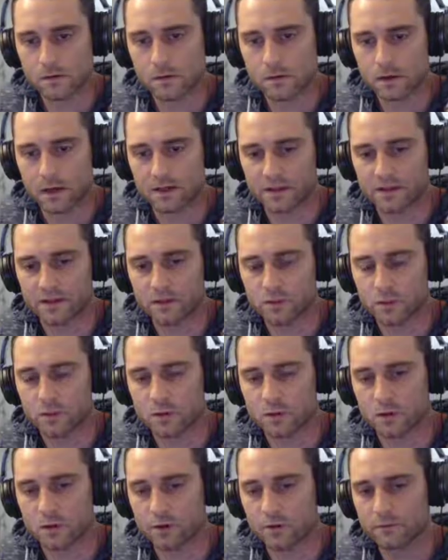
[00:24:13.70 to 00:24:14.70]
I think you
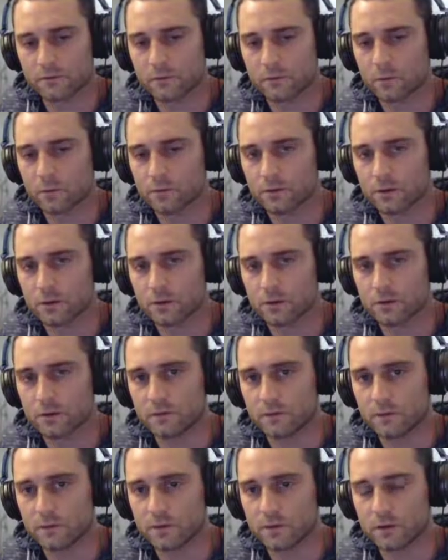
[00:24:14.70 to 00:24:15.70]
can argue folding
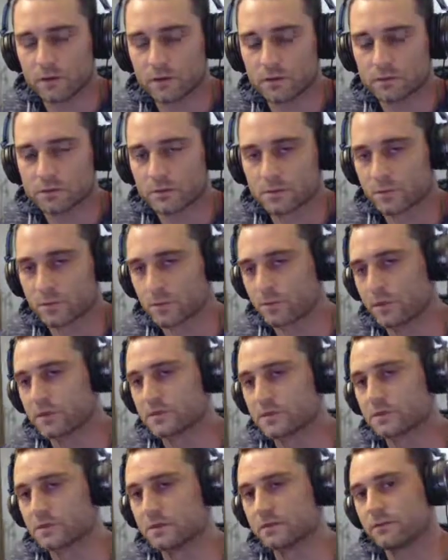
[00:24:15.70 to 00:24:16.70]
if you think there's a
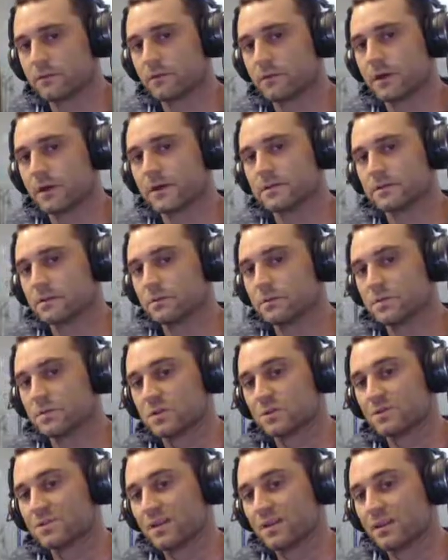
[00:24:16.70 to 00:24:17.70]
propensity for ICM
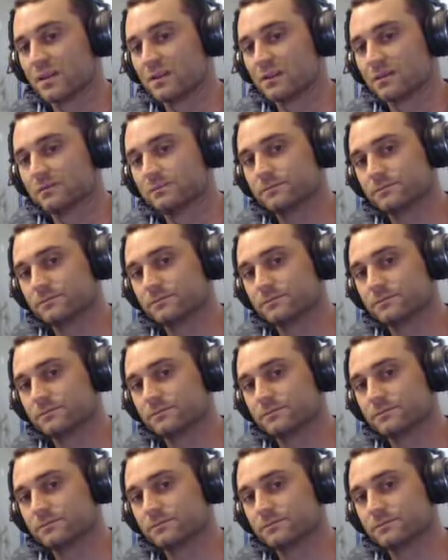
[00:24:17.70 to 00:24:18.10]
suiciding.